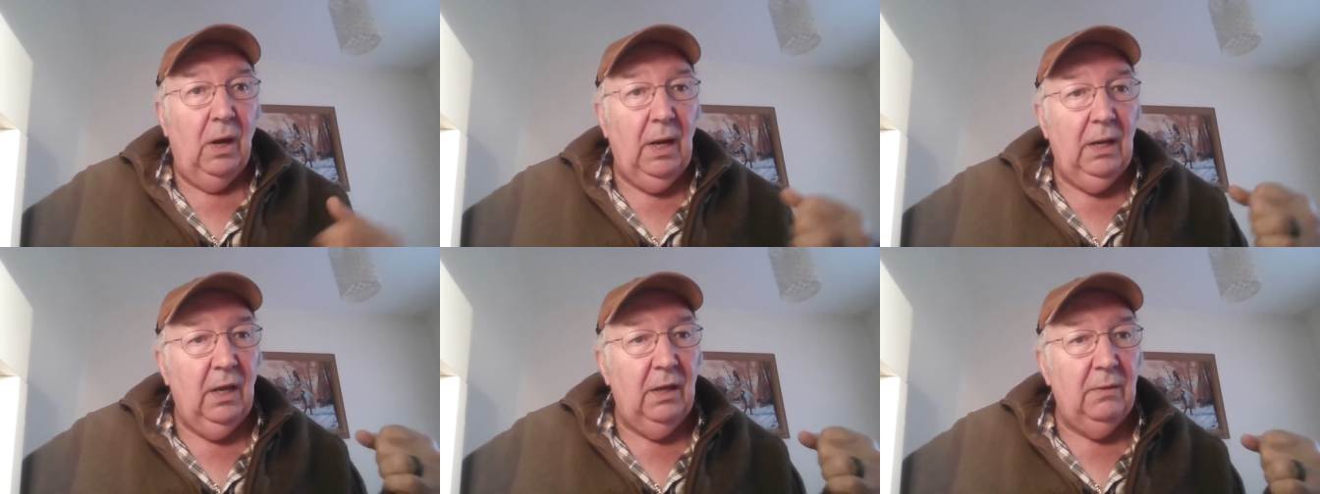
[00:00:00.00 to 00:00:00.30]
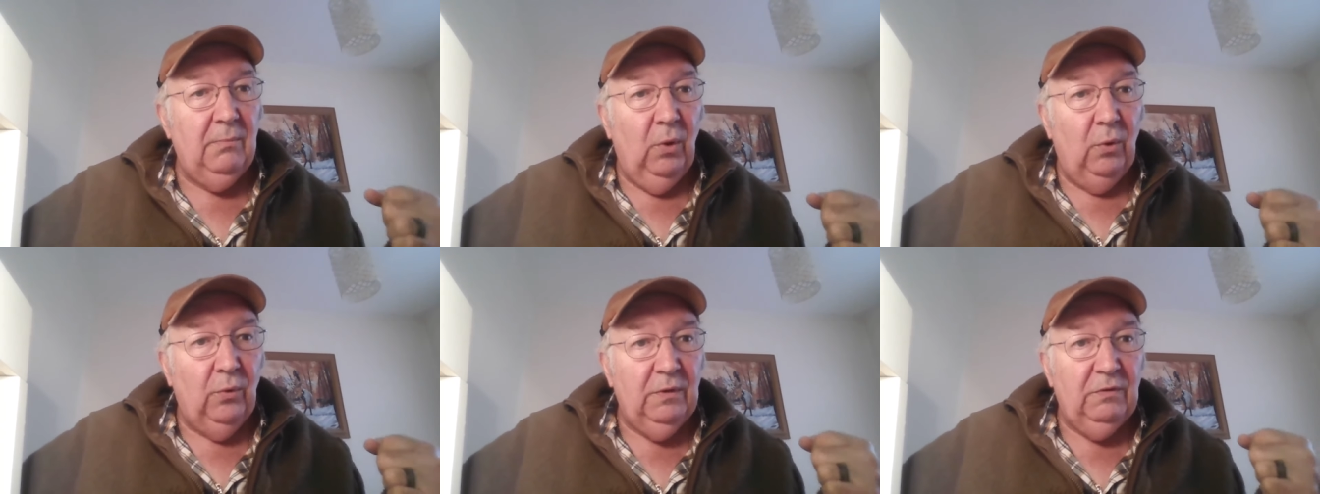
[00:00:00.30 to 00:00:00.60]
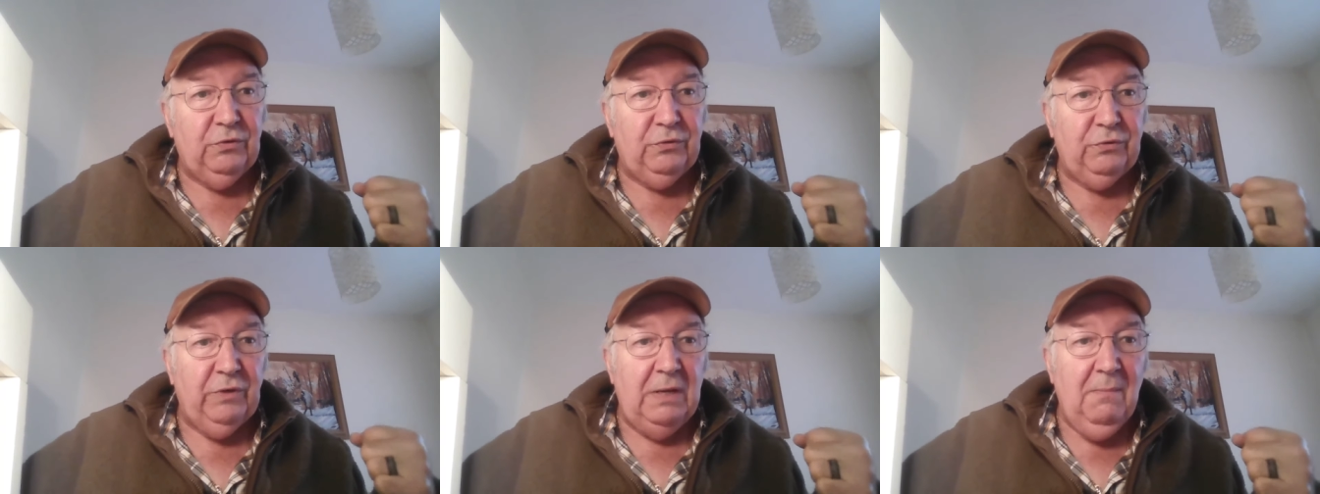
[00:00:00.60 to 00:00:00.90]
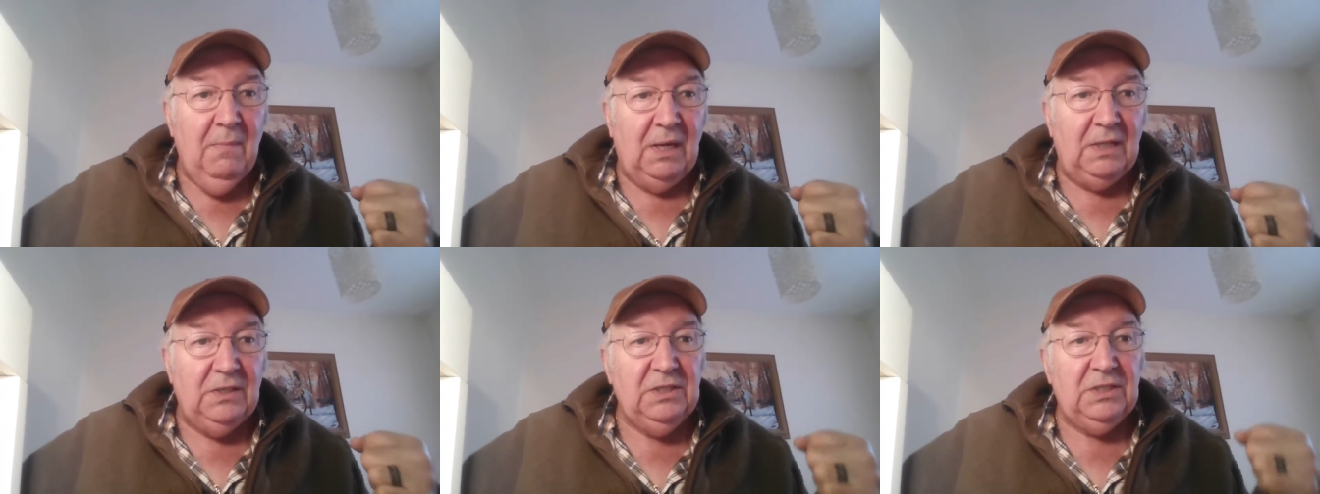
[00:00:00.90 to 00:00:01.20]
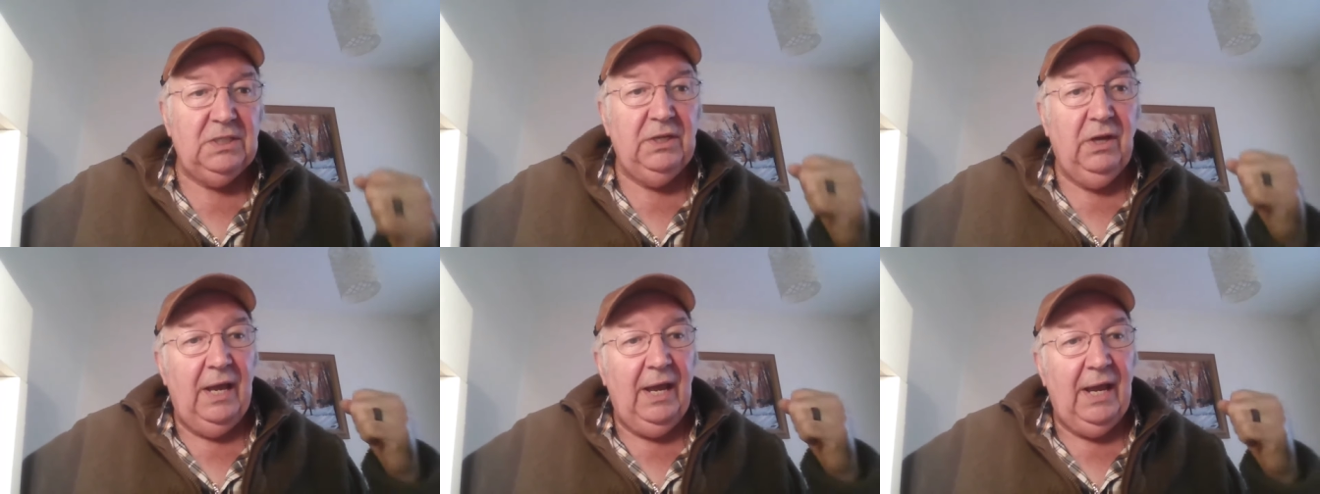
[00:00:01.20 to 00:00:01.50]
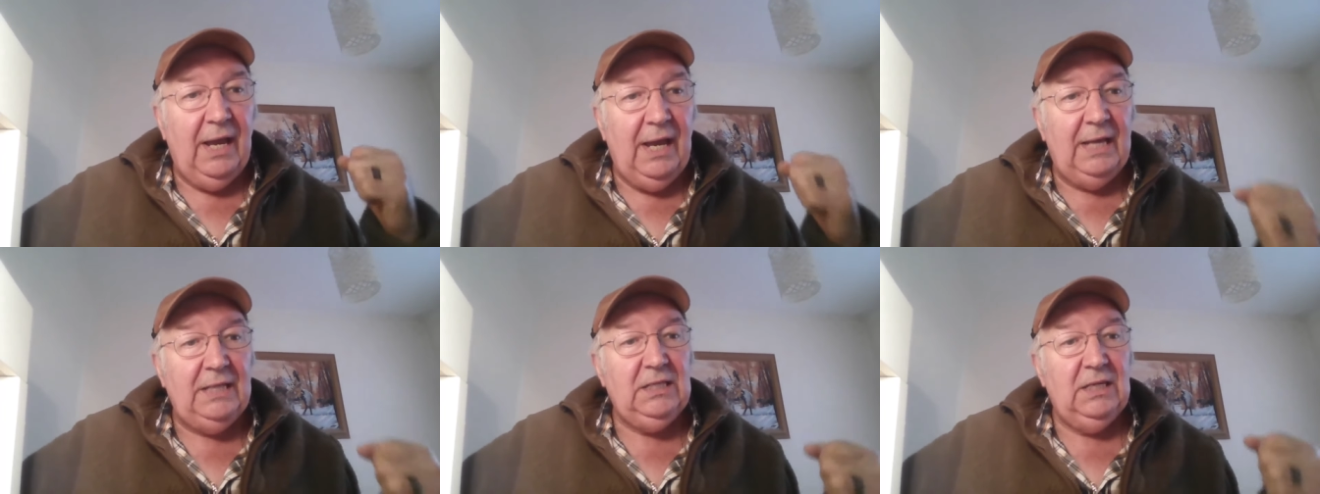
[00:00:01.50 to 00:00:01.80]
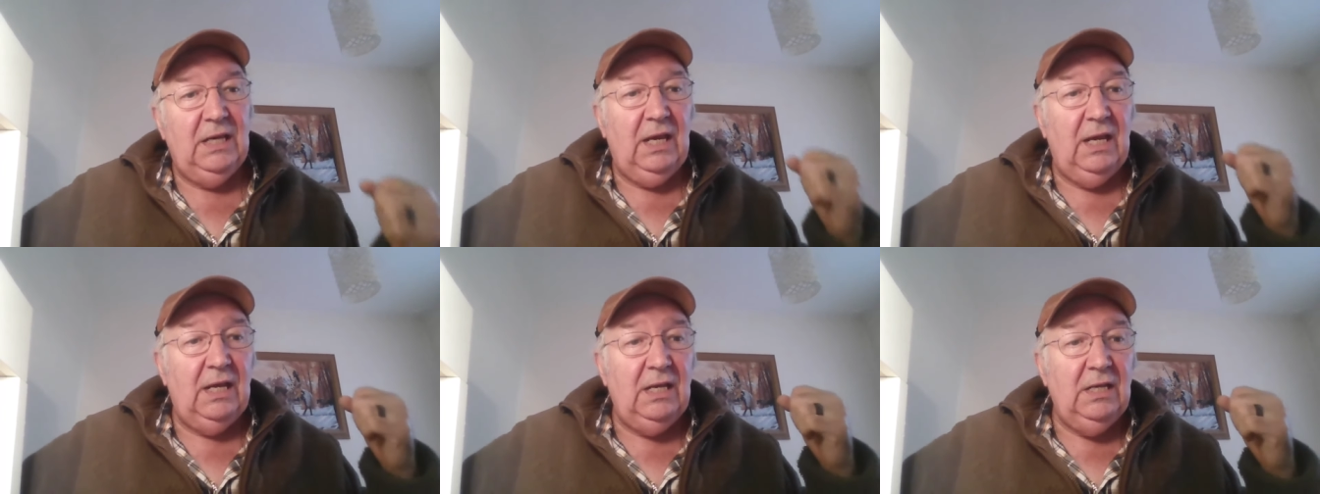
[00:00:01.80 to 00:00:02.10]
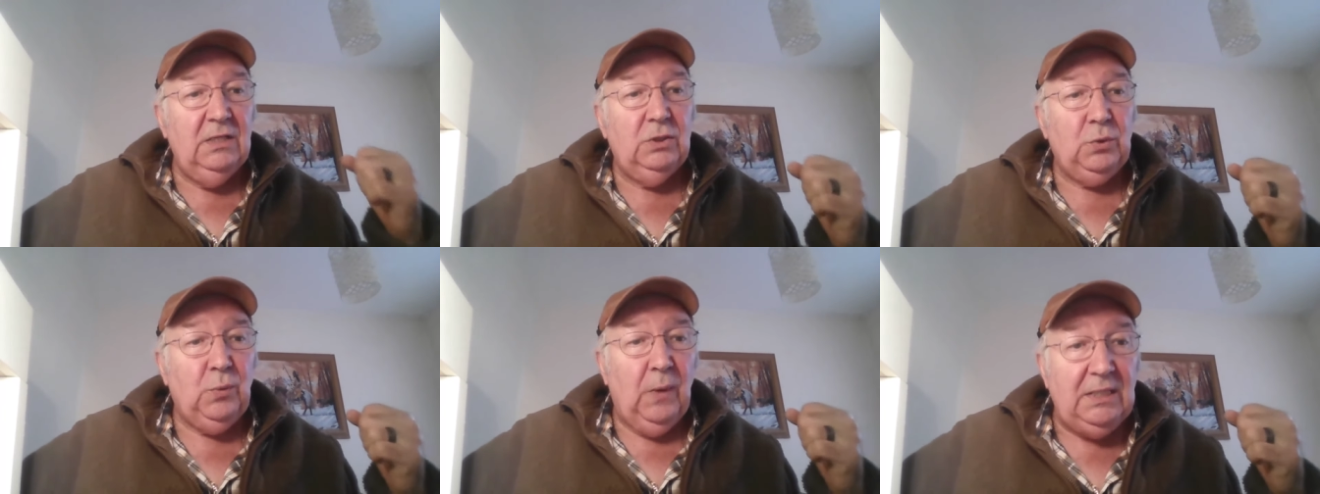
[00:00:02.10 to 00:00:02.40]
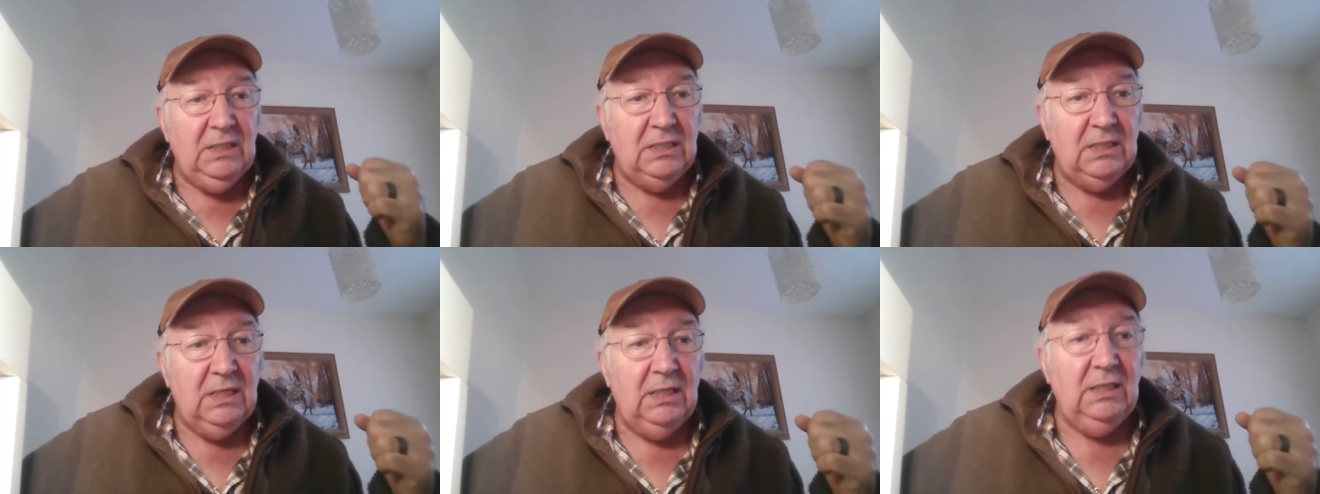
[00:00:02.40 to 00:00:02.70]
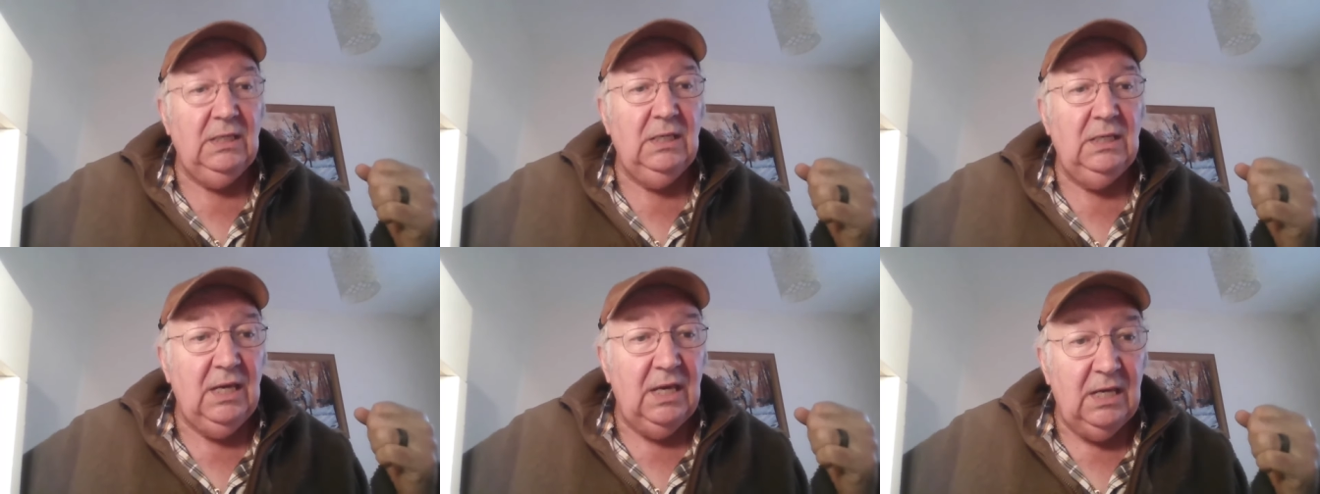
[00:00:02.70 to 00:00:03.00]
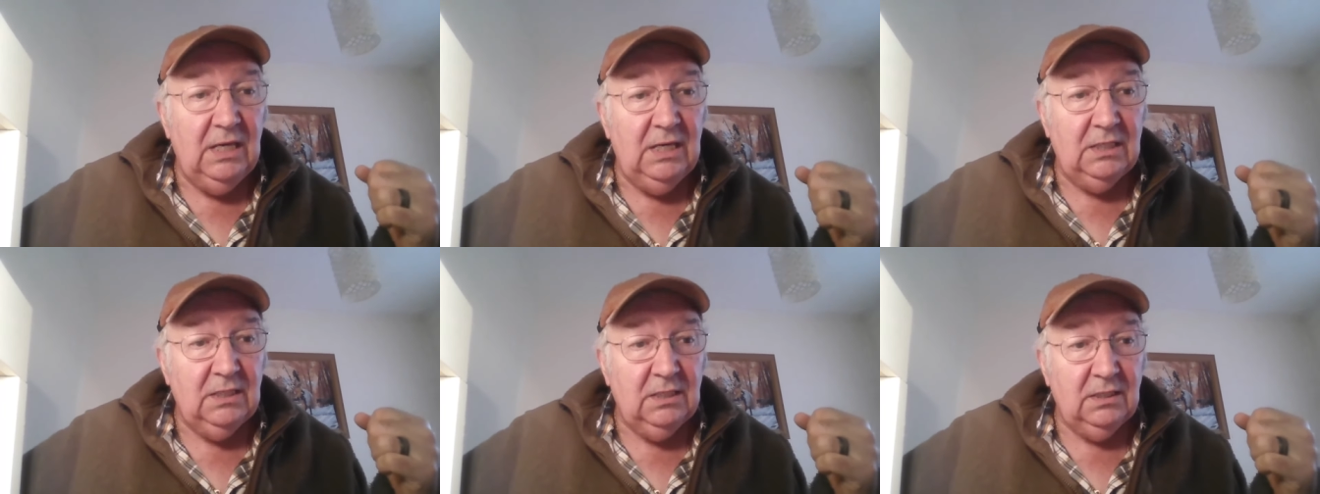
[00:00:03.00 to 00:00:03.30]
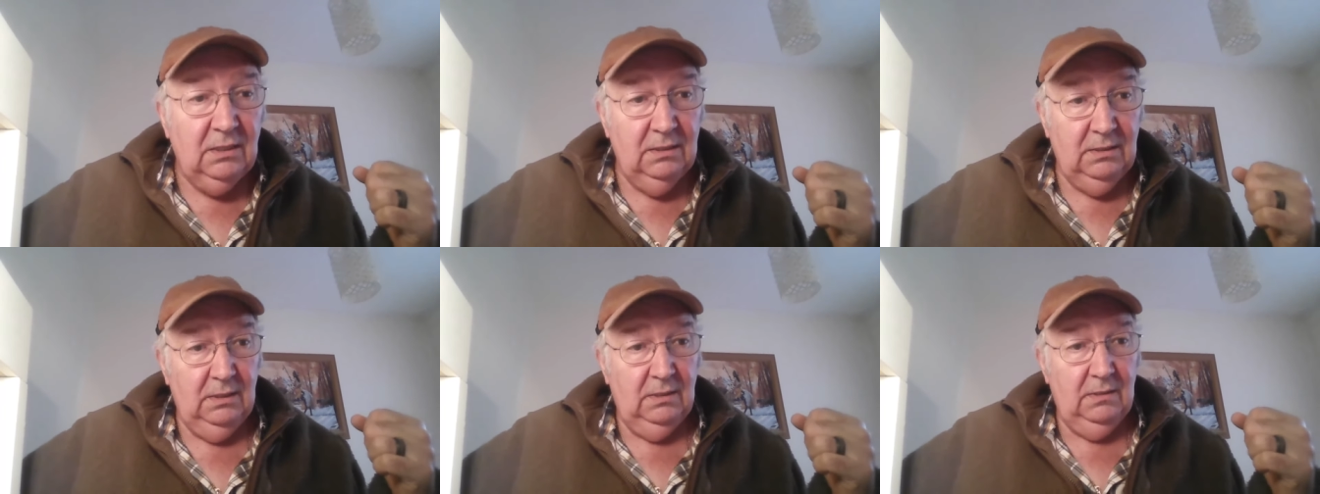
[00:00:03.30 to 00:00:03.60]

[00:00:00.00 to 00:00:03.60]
I learned more in three months than I had in 20 years.